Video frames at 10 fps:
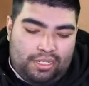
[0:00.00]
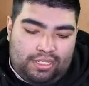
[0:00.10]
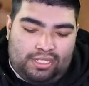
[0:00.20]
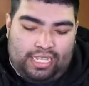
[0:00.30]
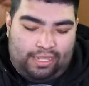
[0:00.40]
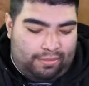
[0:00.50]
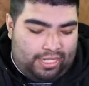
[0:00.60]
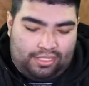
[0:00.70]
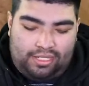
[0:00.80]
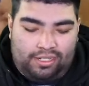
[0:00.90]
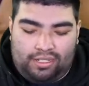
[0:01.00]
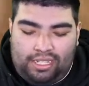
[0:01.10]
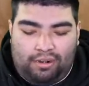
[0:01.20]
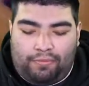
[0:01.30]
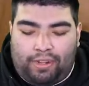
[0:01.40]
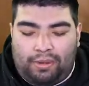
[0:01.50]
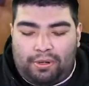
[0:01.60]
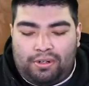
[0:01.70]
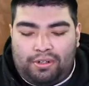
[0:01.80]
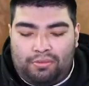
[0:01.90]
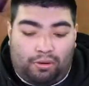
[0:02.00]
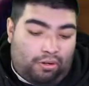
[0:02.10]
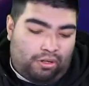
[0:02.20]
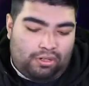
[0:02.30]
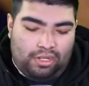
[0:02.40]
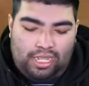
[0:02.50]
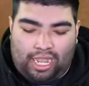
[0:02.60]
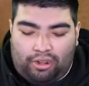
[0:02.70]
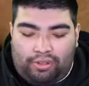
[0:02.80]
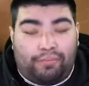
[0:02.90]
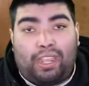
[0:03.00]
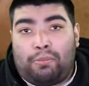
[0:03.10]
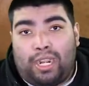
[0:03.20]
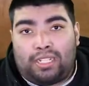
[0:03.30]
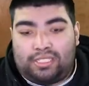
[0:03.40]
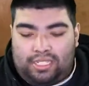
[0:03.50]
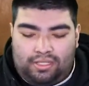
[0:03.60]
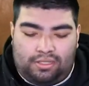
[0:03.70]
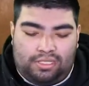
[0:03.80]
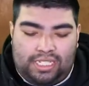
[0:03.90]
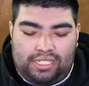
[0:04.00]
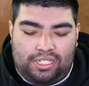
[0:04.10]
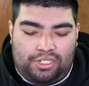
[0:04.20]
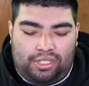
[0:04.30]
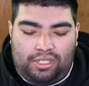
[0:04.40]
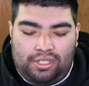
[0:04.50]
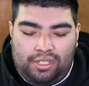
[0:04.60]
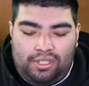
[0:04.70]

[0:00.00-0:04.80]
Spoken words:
Same as the Needle Fiber or Halka Fibrax and TCG.